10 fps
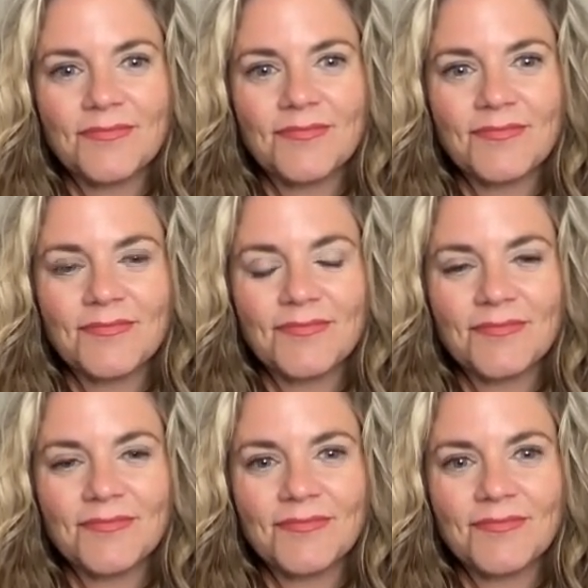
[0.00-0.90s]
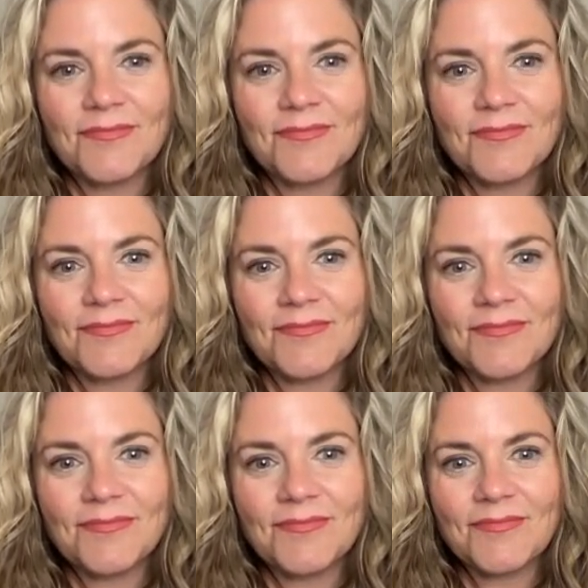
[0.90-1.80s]

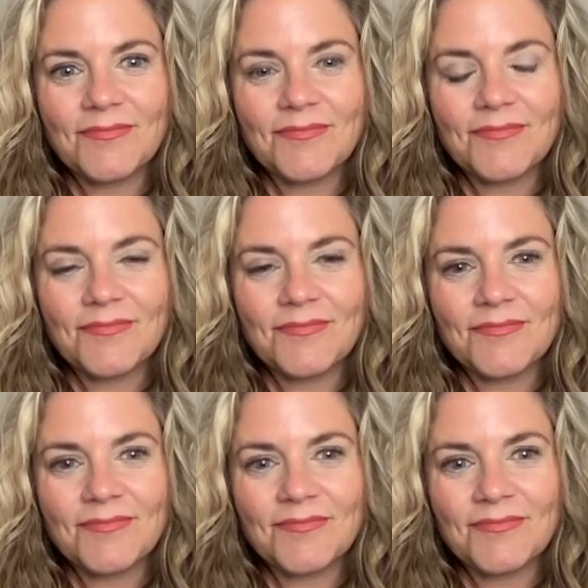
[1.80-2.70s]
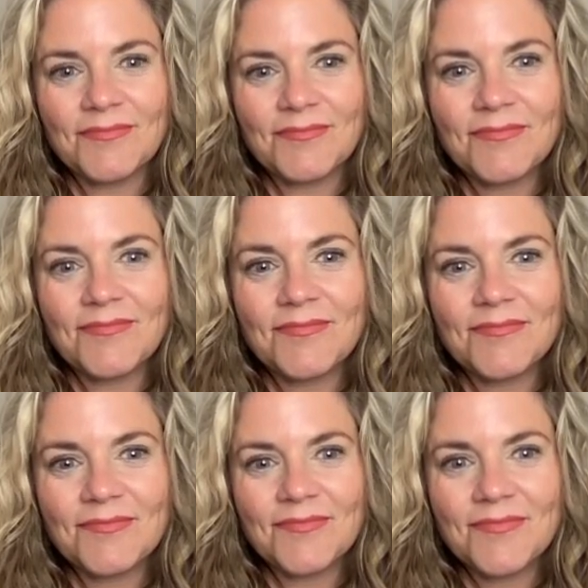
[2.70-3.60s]

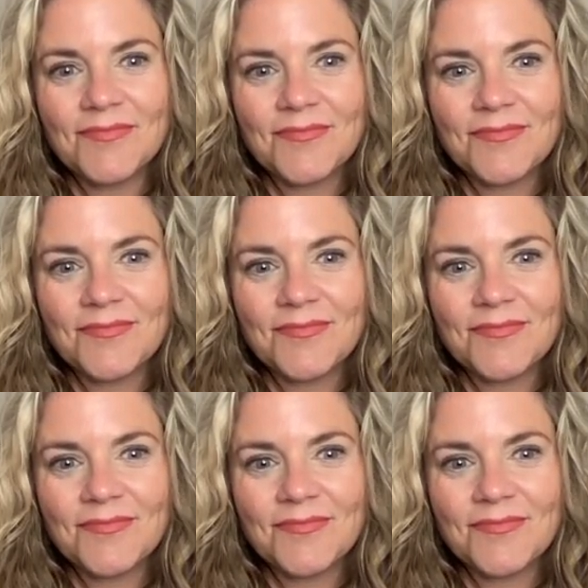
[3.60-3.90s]
No words are spoken by the person on screen.